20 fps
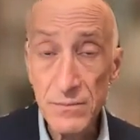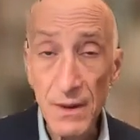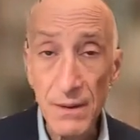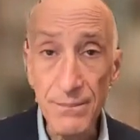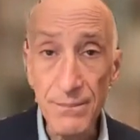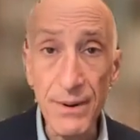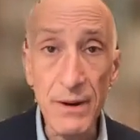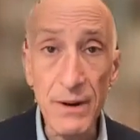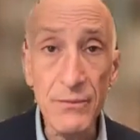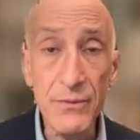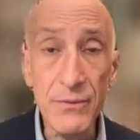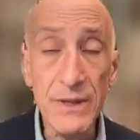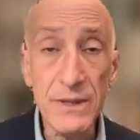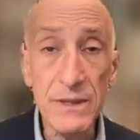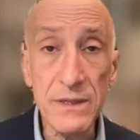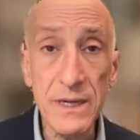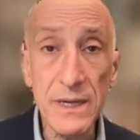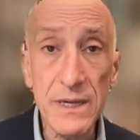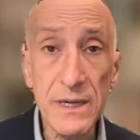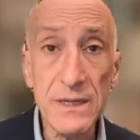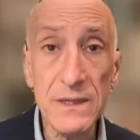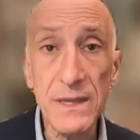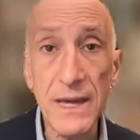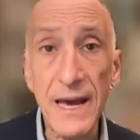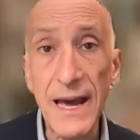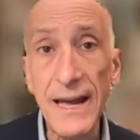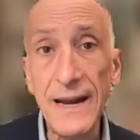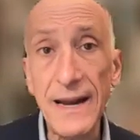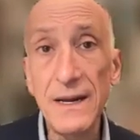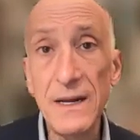but we think
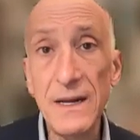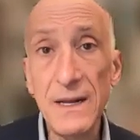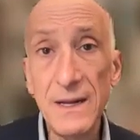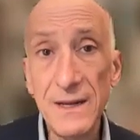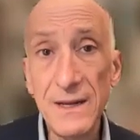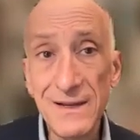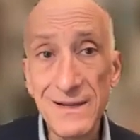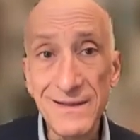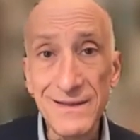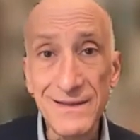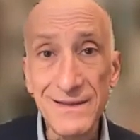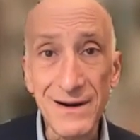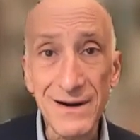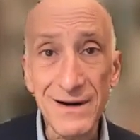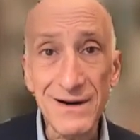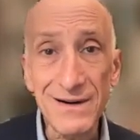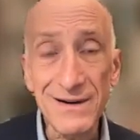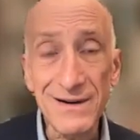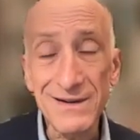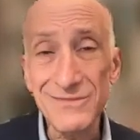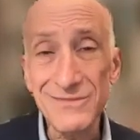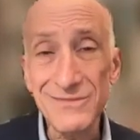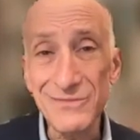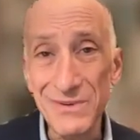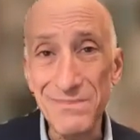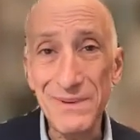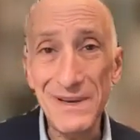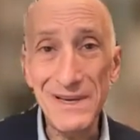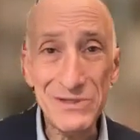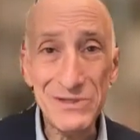that there
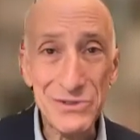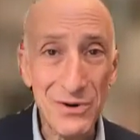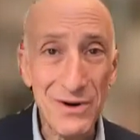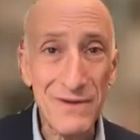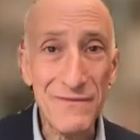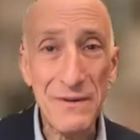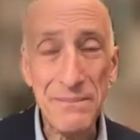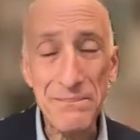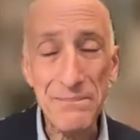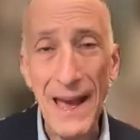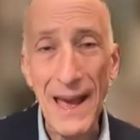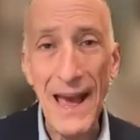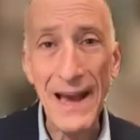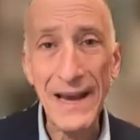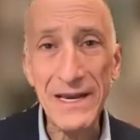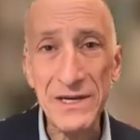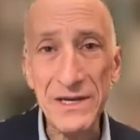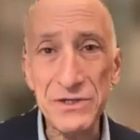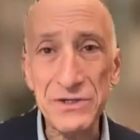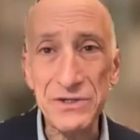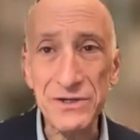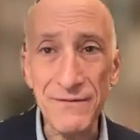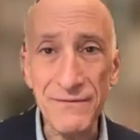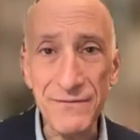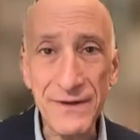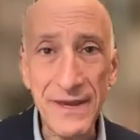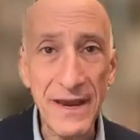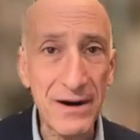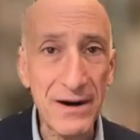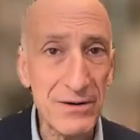would be sort of a package
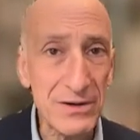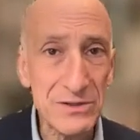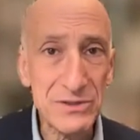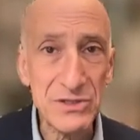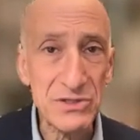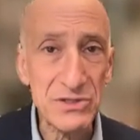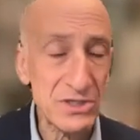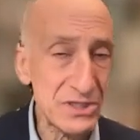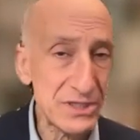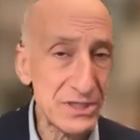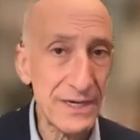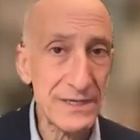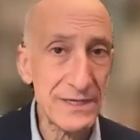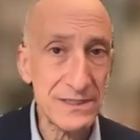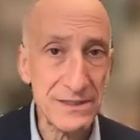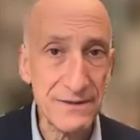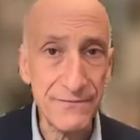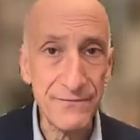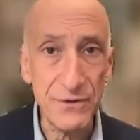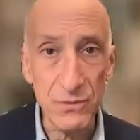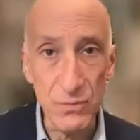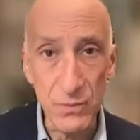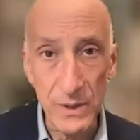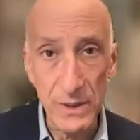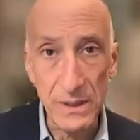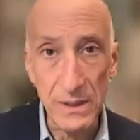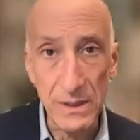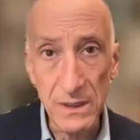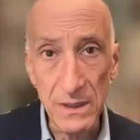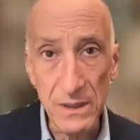of carrots and sticks, if you
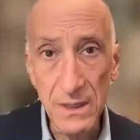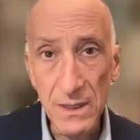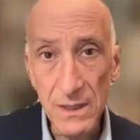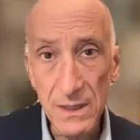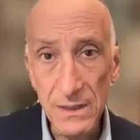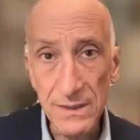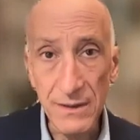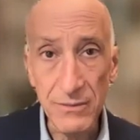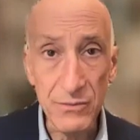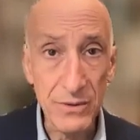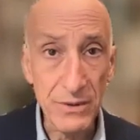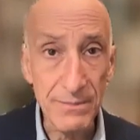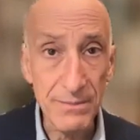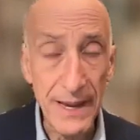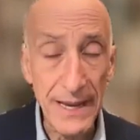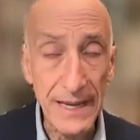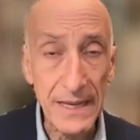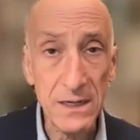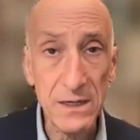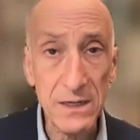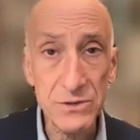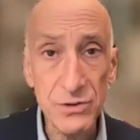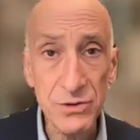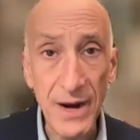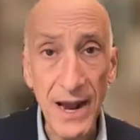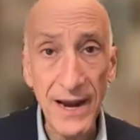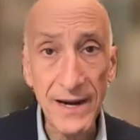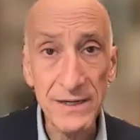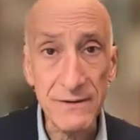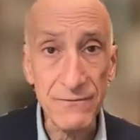will, that would make it
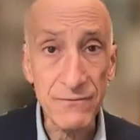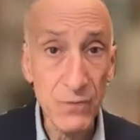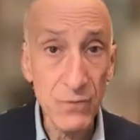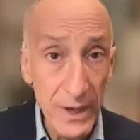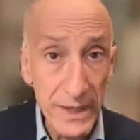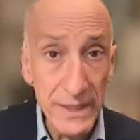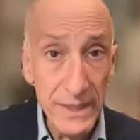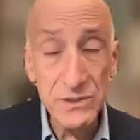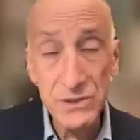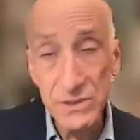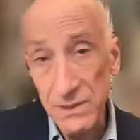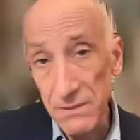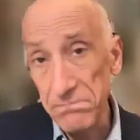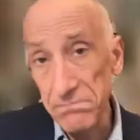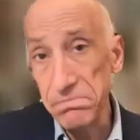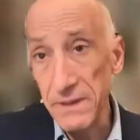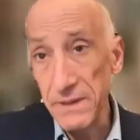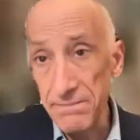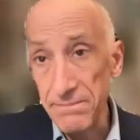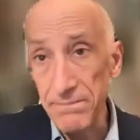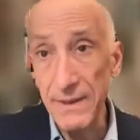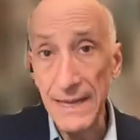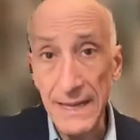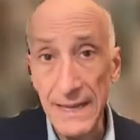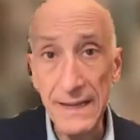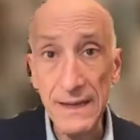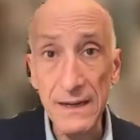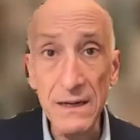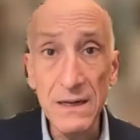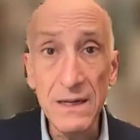attractive. One is simply
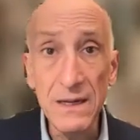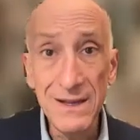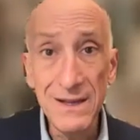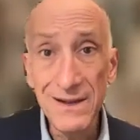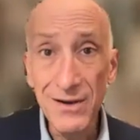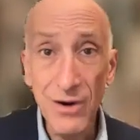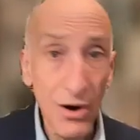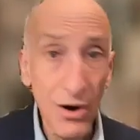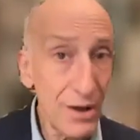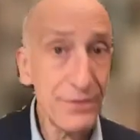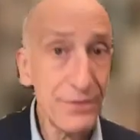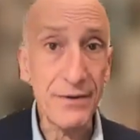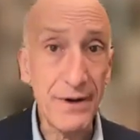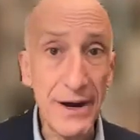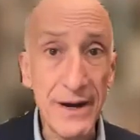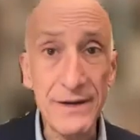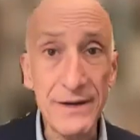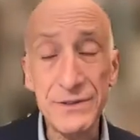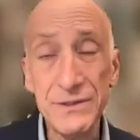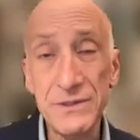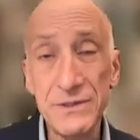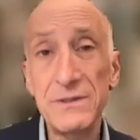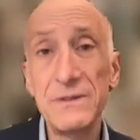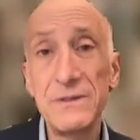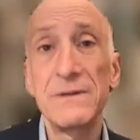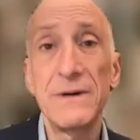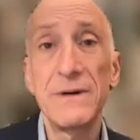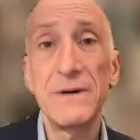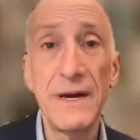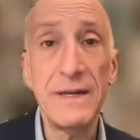being authorized,
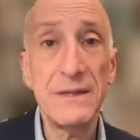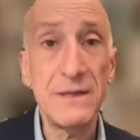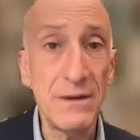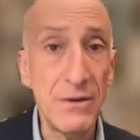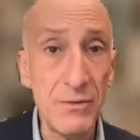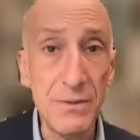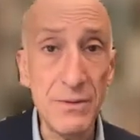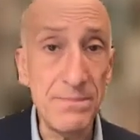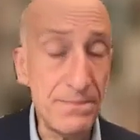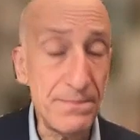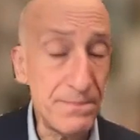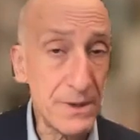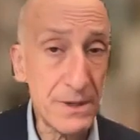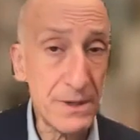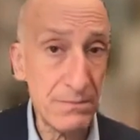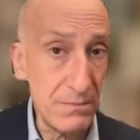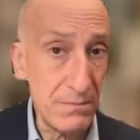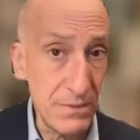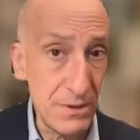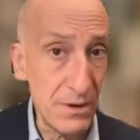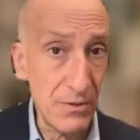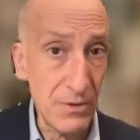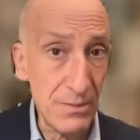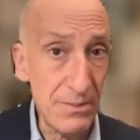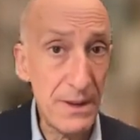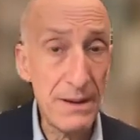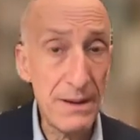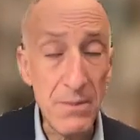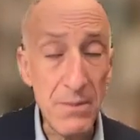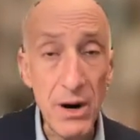right? There would
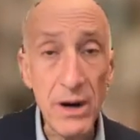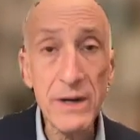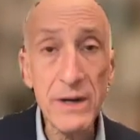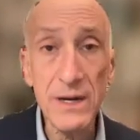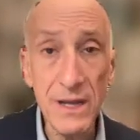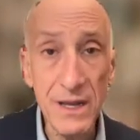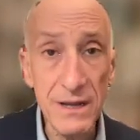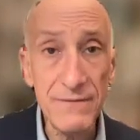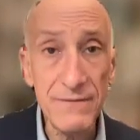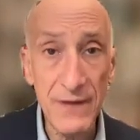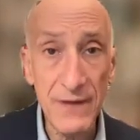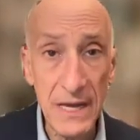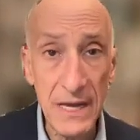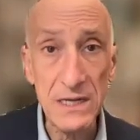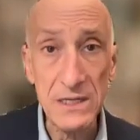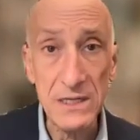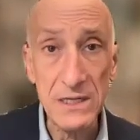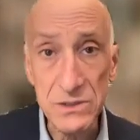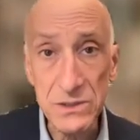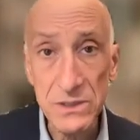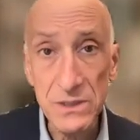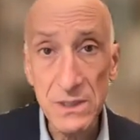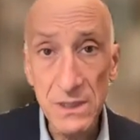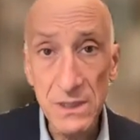be a marketing advantage